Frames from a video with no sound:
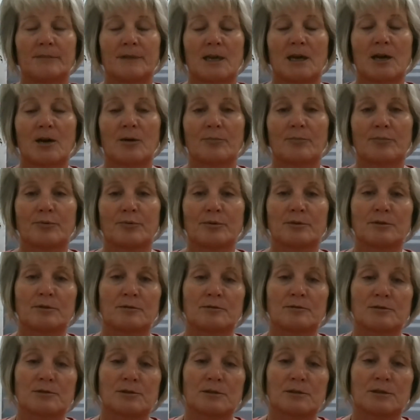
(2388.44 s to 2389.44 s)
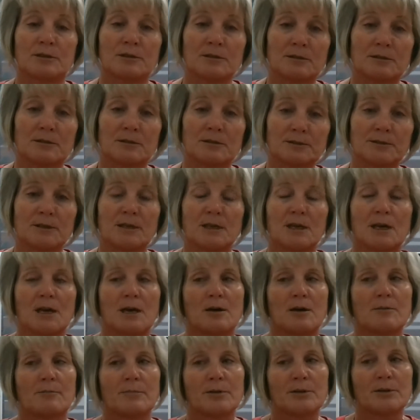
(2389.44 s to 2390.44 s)
help produce yield,
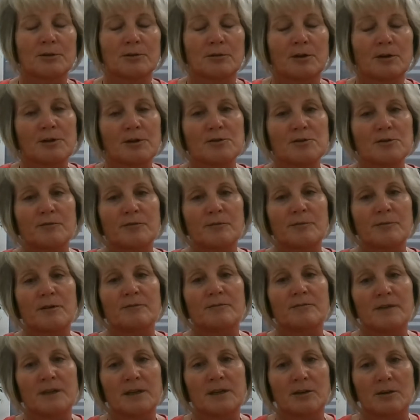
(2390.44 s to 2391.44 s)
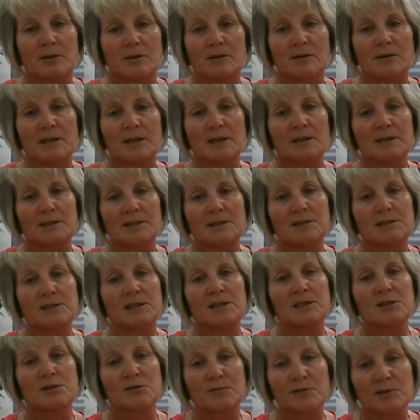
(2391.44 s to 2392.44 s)
but they're also from a vigor and a
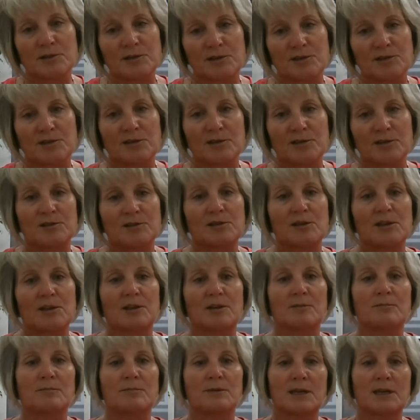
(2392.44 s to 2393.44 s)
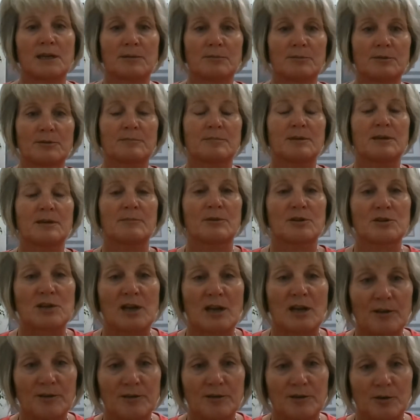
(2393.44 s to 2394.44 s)
disease resistance and be able to be a much
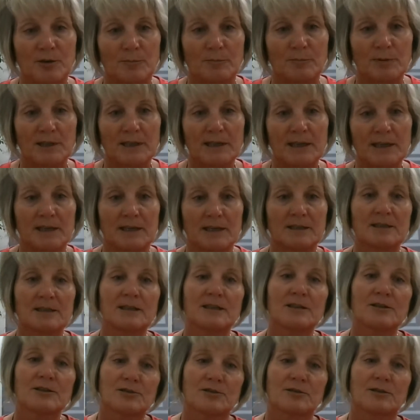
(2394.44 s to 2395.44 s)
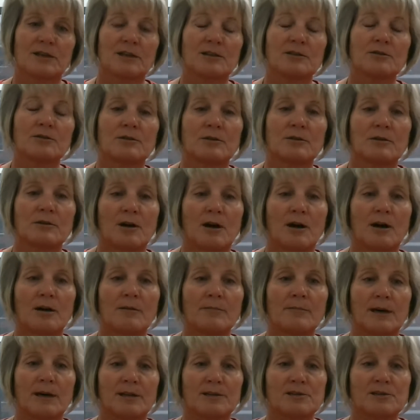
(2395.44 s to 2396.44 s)
healthier plant so that you can
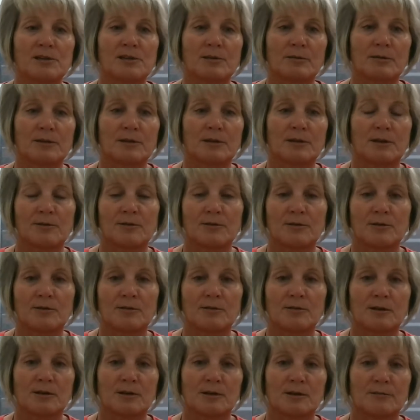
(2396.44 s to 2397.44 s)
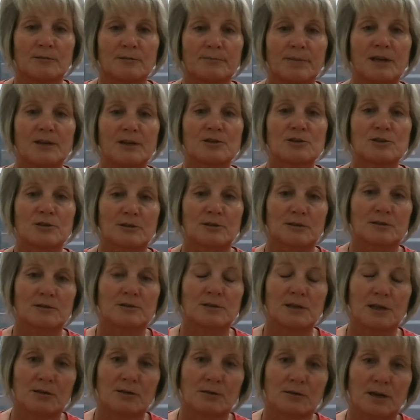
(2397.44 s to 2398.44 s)
combat some of the other pestilence
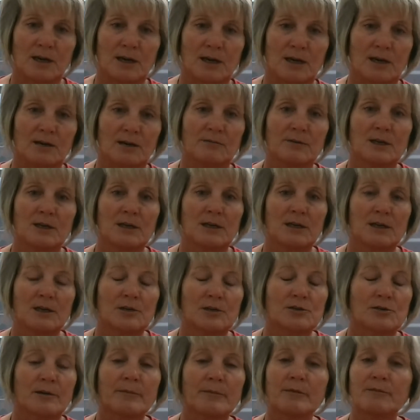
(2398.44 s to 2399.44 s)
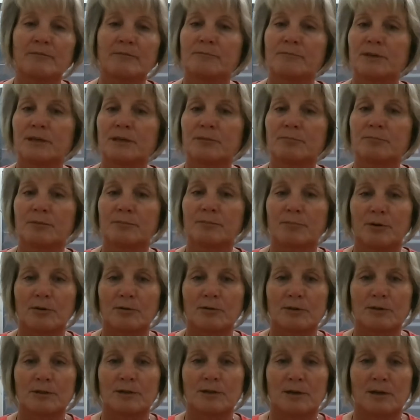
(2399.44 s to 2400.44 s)
that you have. So I'm a big
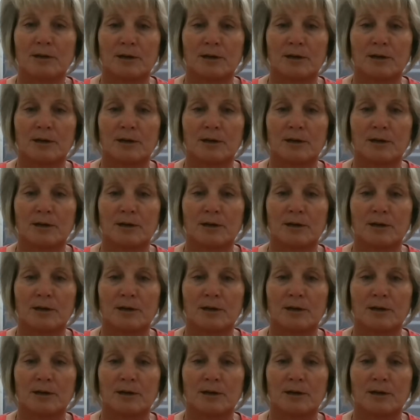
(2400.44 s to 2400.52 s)
proponent